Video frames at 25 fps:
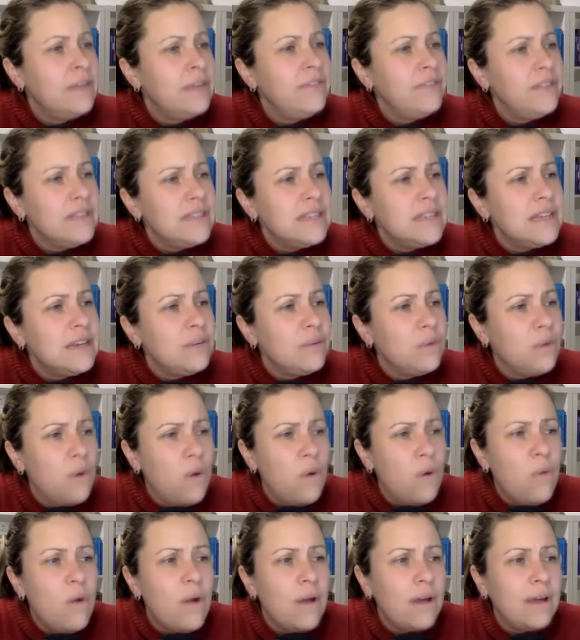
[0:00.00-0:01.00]
Feels like we're
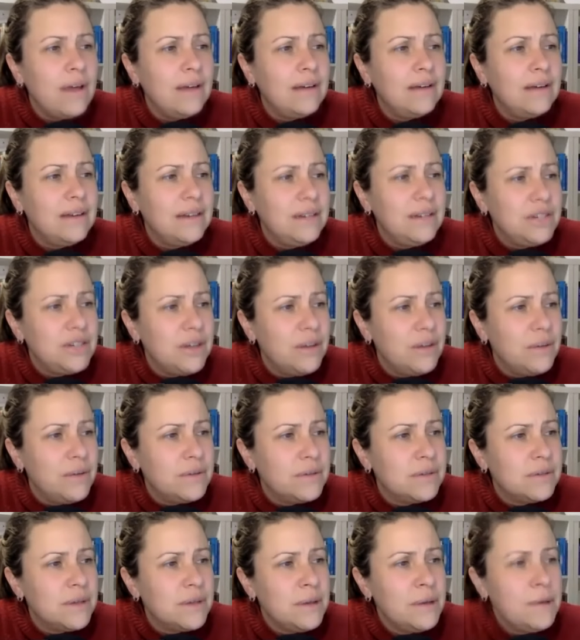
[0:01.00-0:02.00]
all walking on
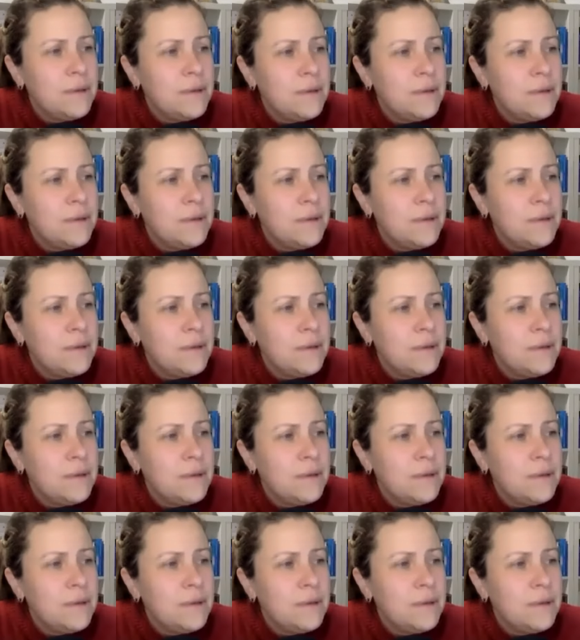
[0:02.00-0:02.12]
eggshells.